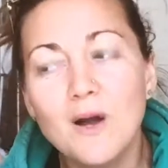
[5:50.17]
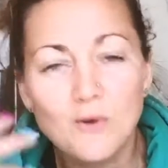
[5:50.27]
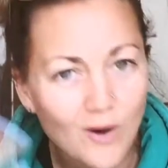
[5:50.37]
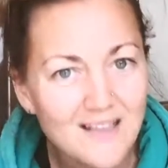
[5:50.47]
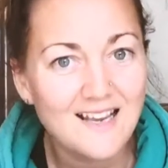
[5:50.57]

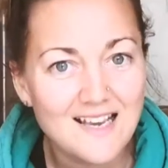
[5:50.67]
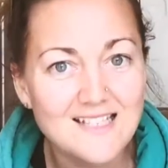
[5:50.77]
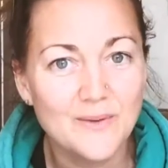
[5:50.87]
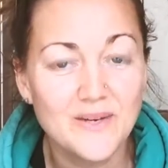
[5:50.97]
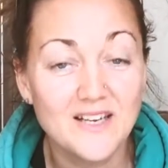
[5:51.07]
quite
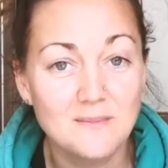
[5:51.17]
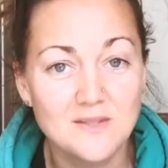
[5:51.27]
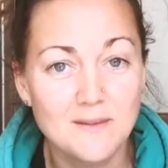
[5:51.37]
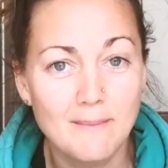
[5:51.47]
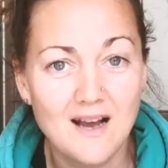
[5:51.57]
lazy when it
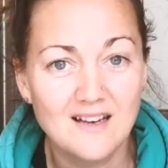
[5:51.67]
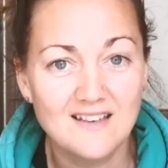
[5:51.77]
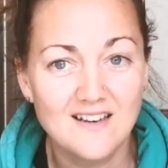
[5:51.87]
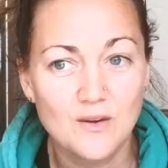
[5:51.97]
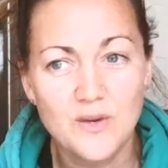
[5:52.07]
comes to
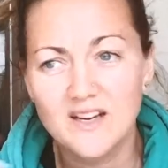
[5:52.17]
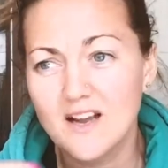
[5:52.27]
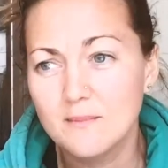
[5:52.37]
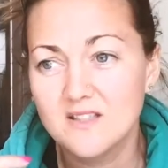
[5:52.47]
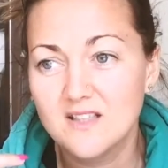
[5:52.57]
marketing, when it
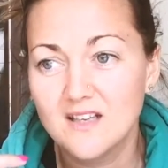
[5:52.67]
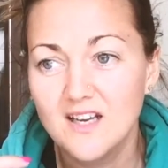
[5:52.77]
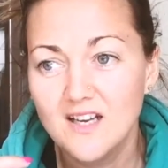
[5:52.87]
comes to